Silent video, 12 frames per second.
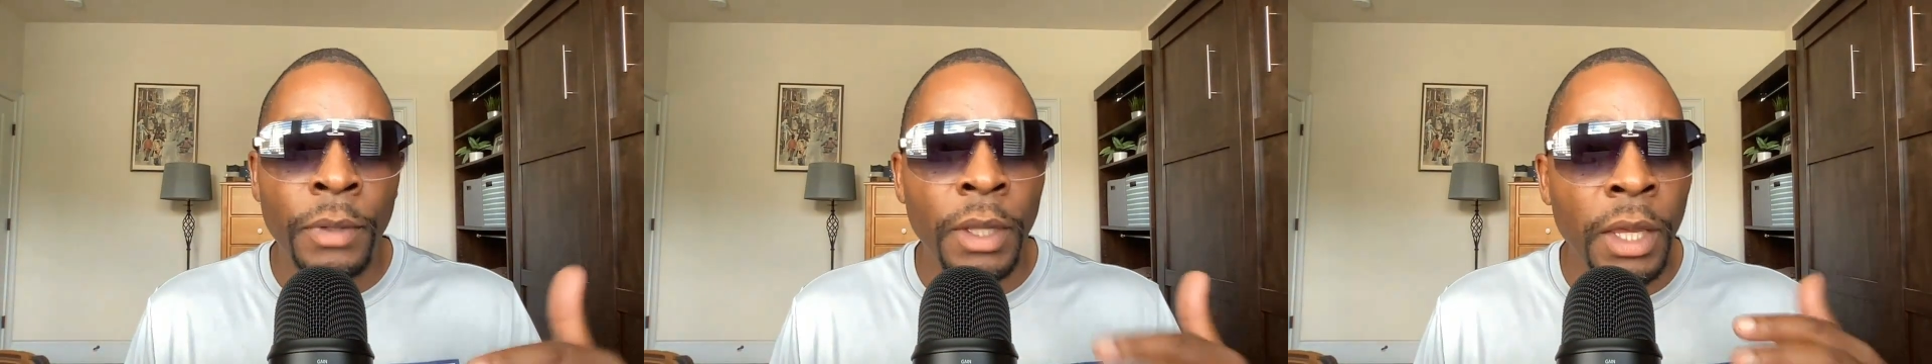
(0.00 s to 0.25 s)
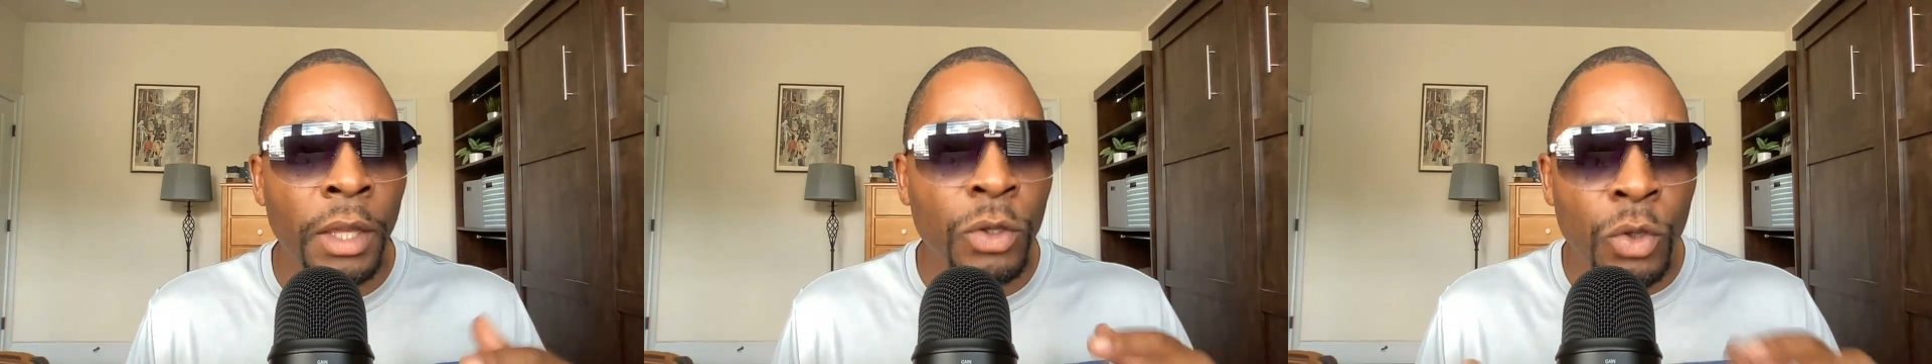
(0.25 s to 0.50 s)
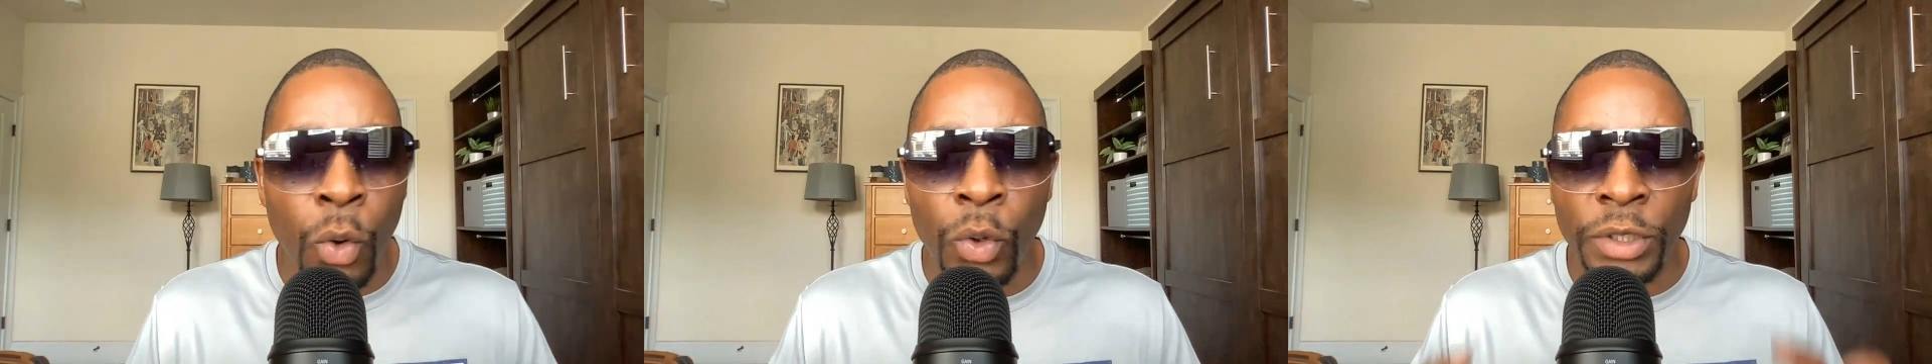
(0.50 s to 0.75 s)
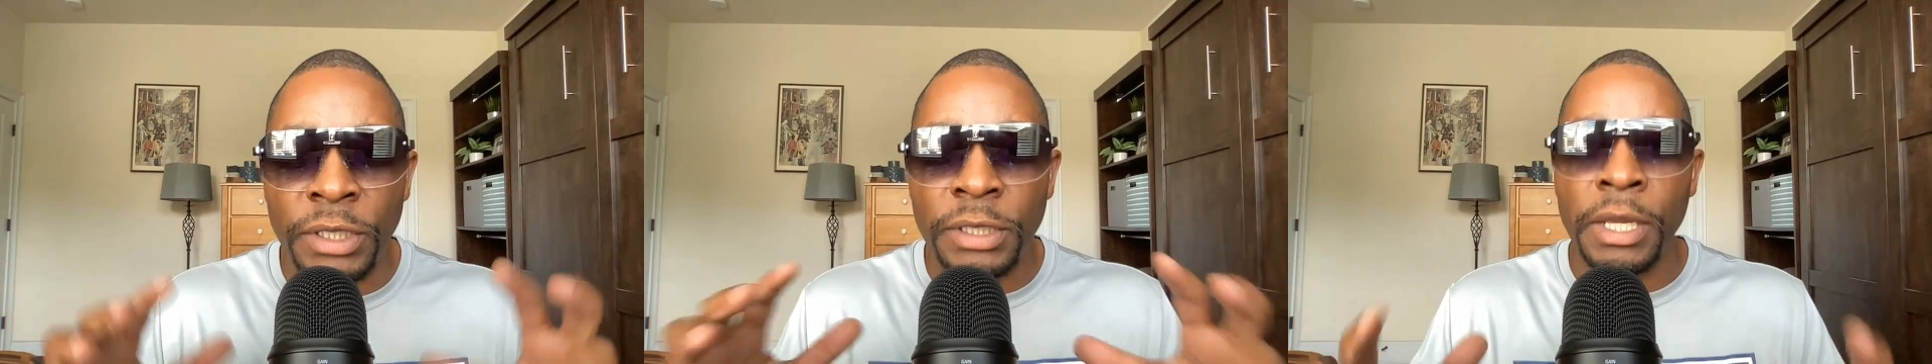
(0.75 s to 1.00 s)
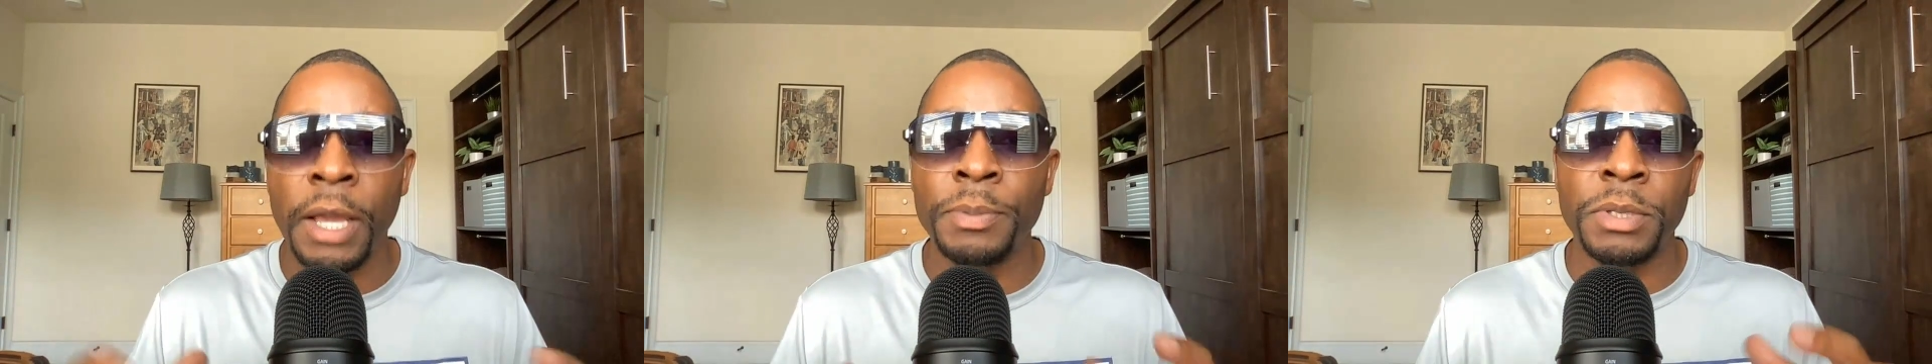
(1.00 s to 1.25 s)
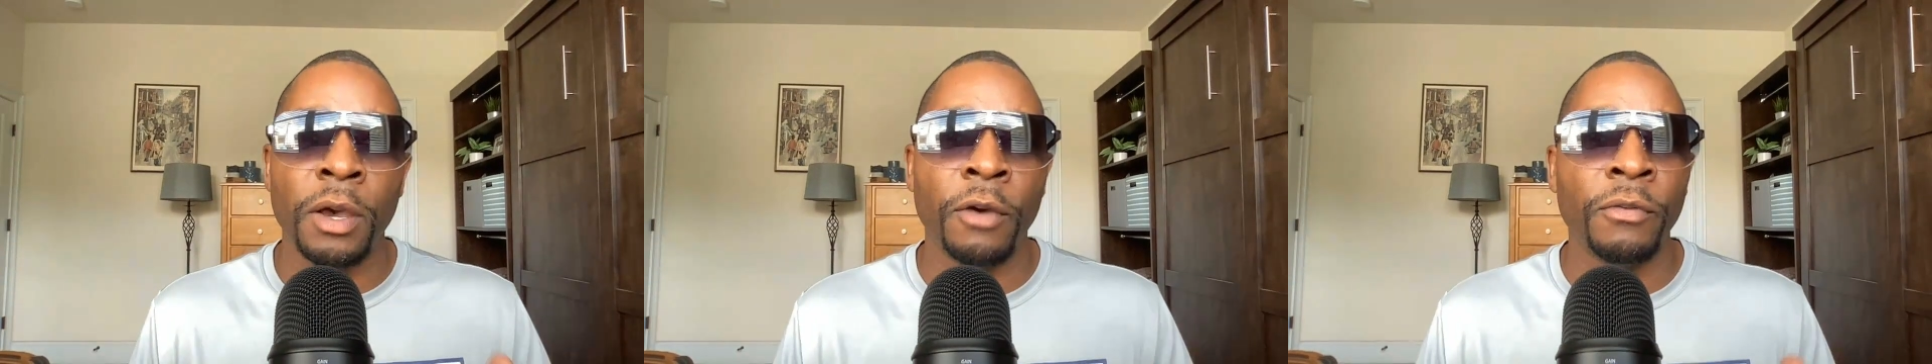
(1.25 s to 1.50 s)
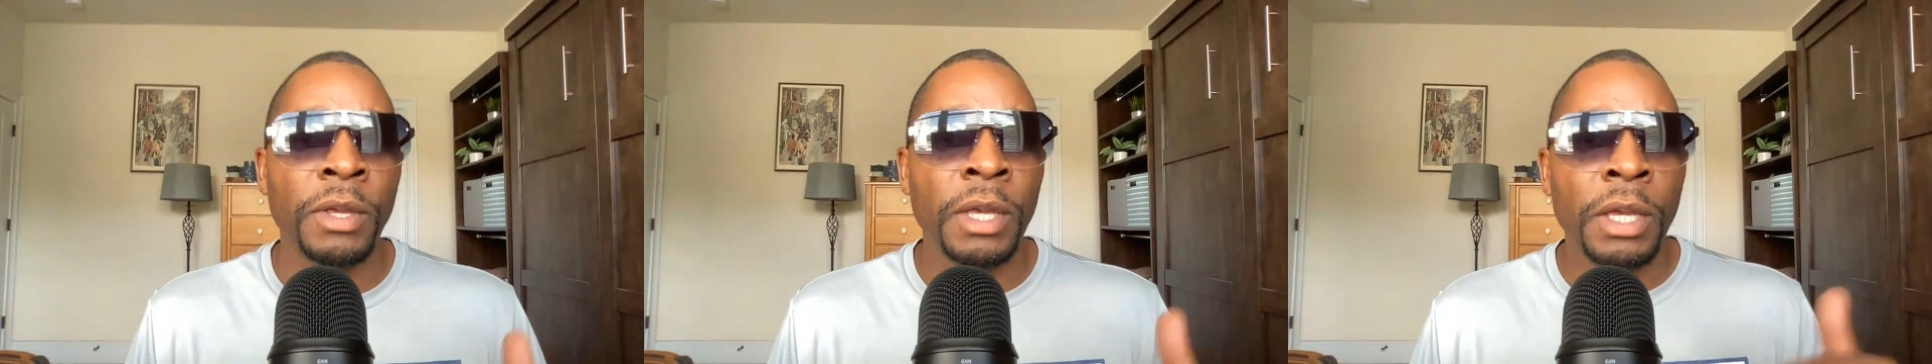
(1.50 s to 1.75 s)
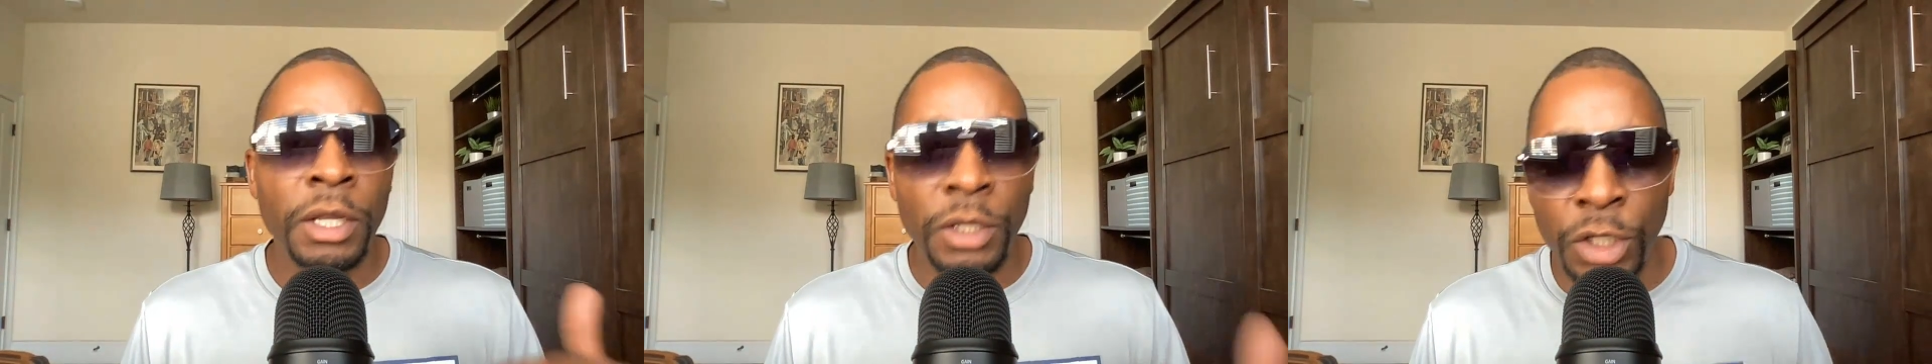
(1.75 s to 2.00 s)
in your steps of
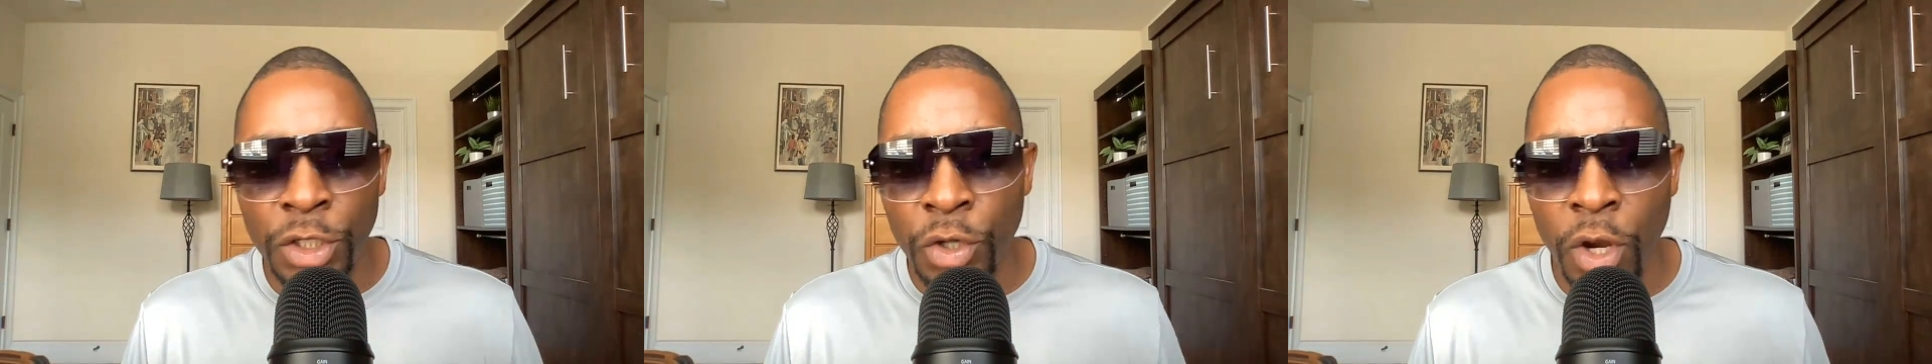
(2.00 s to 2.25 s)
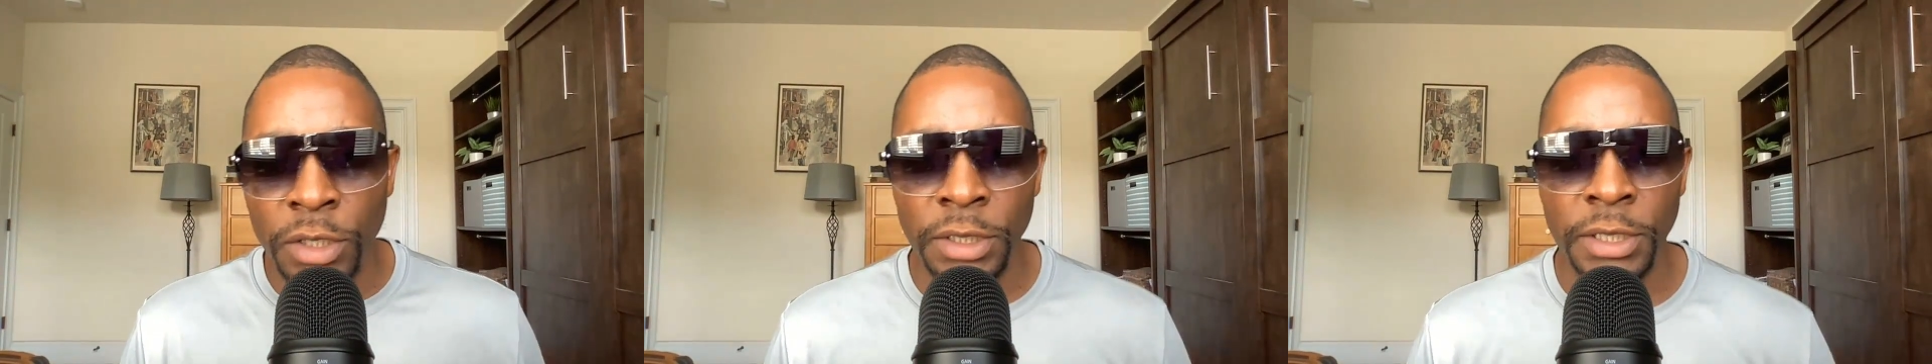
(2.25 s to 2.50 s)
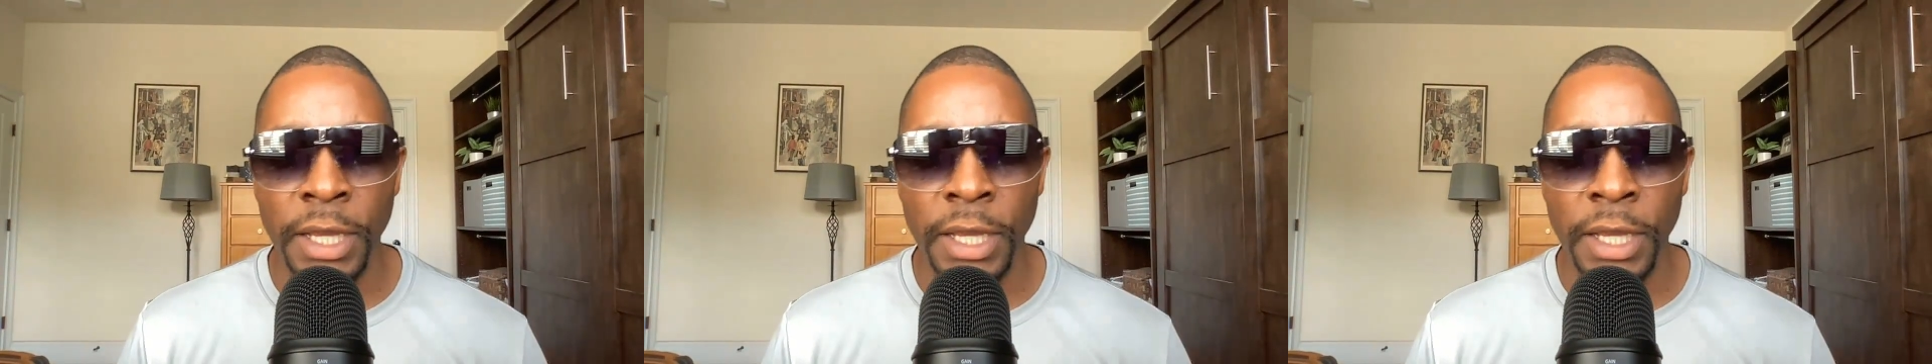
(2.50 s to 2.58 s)
discharging